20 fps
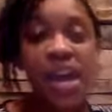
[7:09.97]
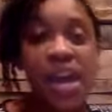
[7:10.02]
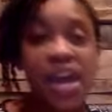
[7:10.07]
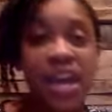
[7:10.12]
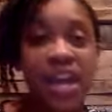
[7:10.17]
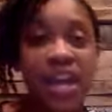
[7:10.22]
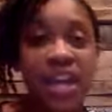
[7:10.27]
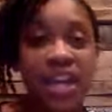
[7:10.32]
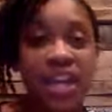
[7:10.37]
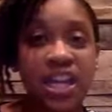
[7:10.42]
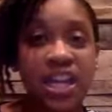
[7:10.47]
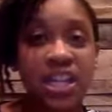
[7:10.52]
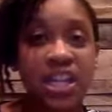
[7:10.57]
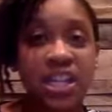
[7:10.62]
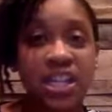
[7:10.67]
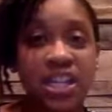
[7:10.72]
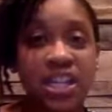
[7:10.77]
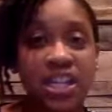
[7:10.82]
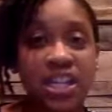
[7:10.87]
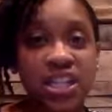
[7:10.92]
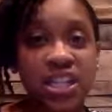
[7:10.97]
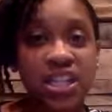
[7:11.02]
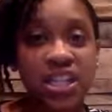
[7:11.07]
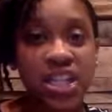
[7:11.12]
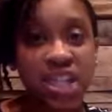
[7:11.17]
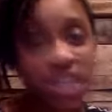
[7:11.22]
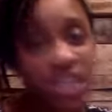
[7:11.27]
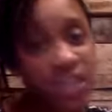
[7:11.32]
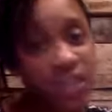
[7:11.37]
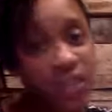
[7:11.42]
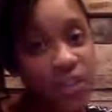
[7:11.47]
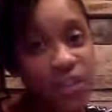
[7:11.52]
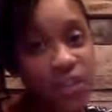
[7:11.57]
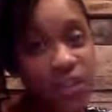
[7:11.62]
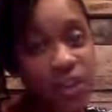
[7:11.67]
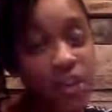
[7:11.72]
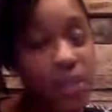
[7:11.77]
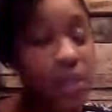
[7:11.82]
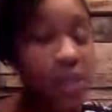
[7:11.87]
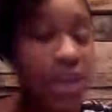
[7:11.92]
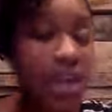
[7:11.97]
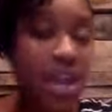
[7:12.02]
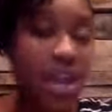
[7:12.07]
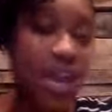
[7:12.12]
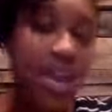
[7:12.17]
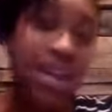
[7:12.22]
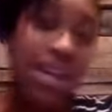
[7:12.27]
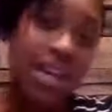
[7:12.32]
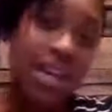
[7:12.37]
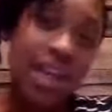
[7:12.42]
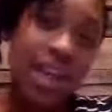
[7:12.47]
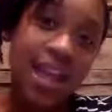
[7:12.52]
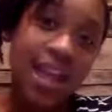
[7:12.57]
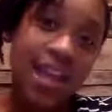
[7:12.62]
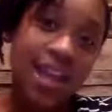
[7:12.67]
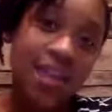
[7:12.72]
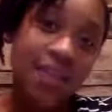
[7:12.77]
And thanks for joining me, and good night.